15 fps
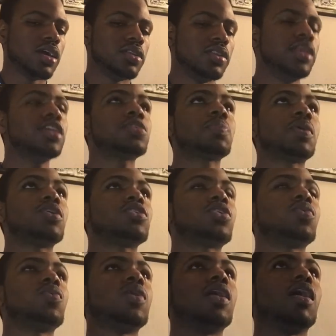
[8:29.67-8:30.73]
this
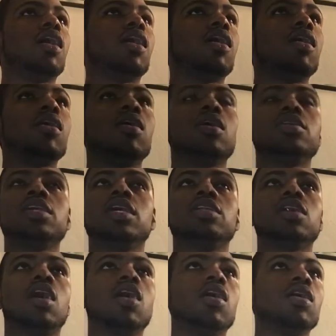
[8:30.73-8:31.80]
person went on and
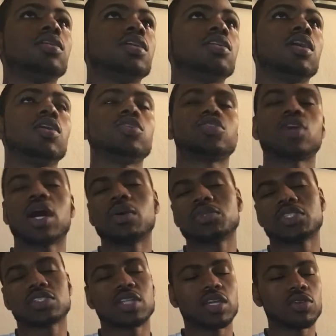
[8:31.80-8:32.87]
on and on. So I was
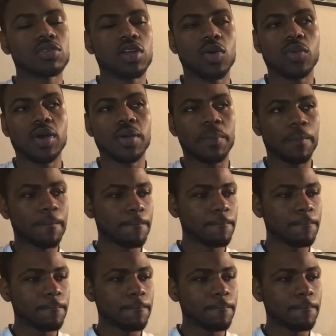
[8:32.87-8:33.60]
just like, you know what?